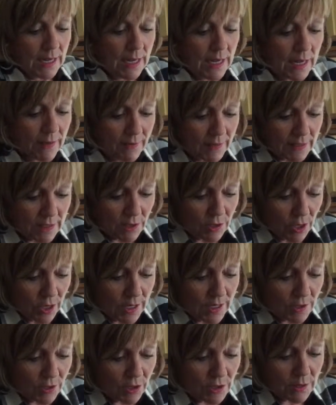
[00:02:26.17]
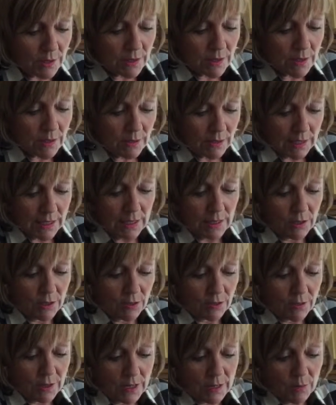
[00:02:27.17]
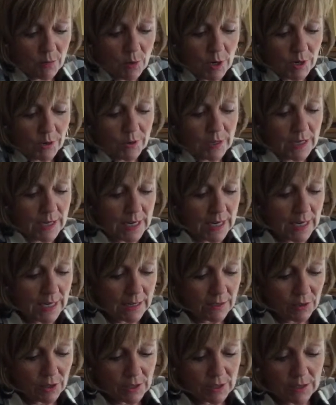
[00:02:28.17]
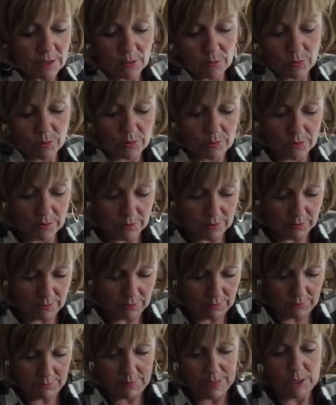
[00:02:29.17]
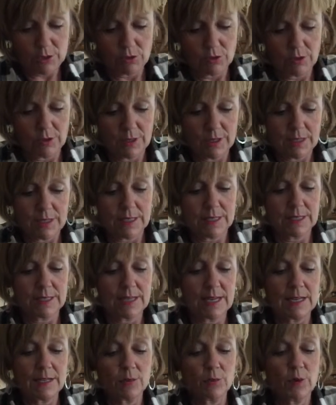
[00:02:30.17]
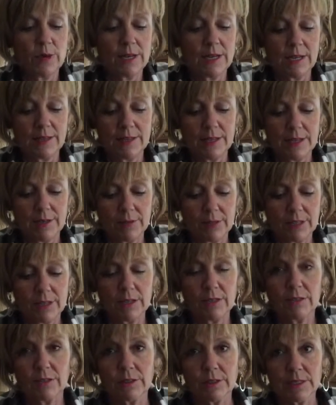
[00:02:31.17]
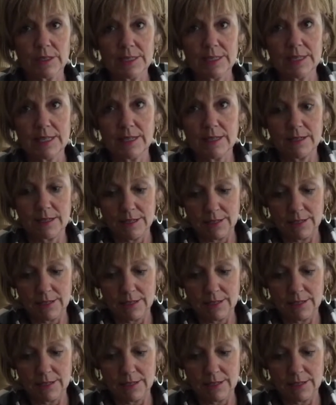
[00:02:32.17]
If it's not, just get your watering can, just make sure it stays wet, and then everything will stay